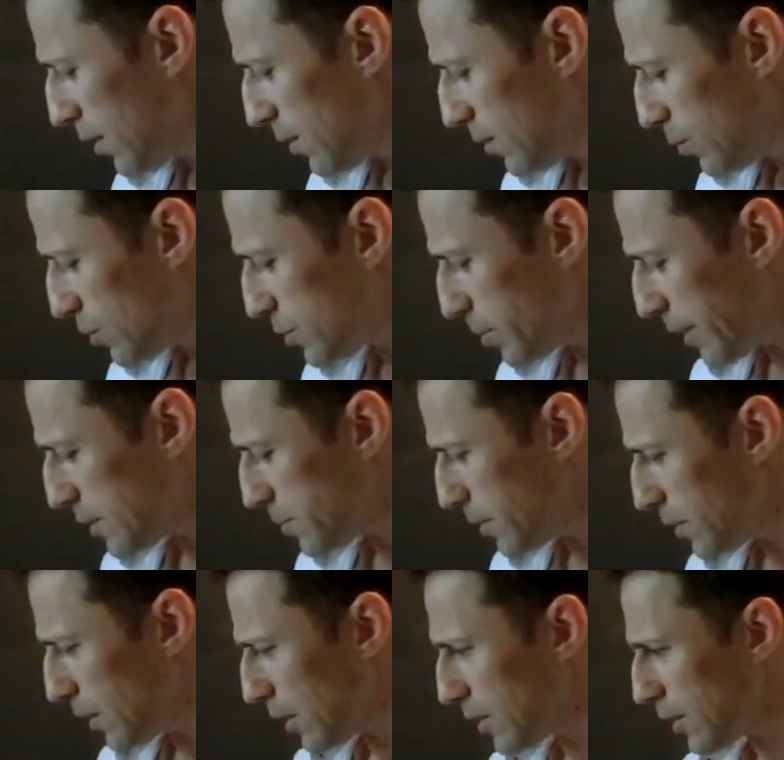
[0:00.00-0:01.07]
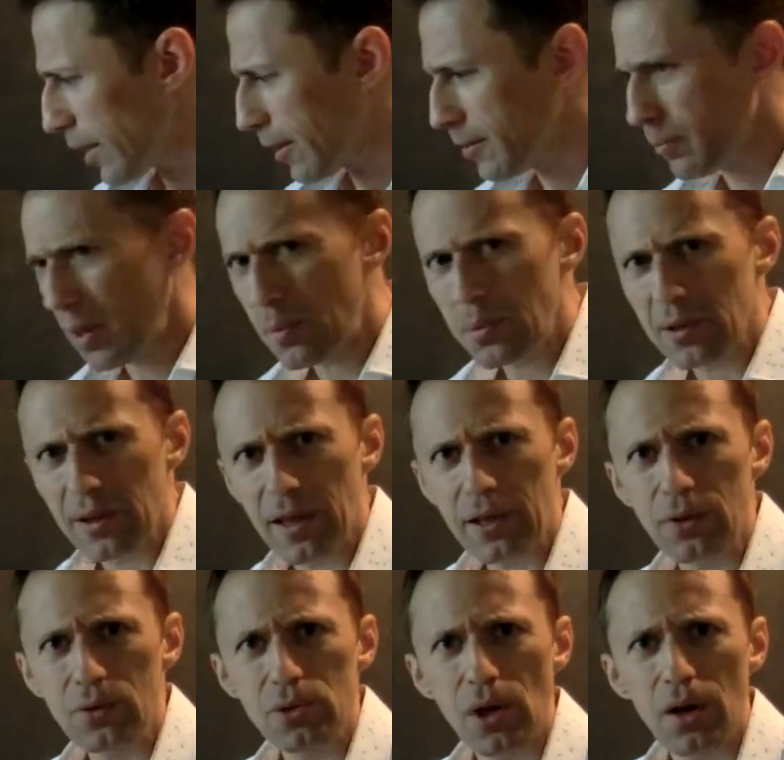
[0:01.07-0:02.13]
which makes me think like maybe like
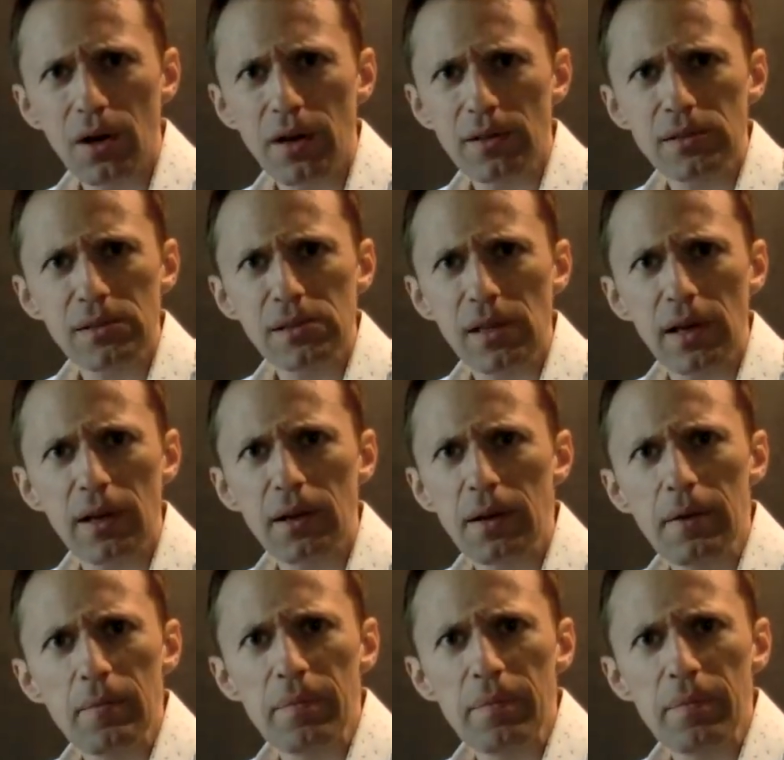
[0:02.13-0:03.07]
Utah Guns, like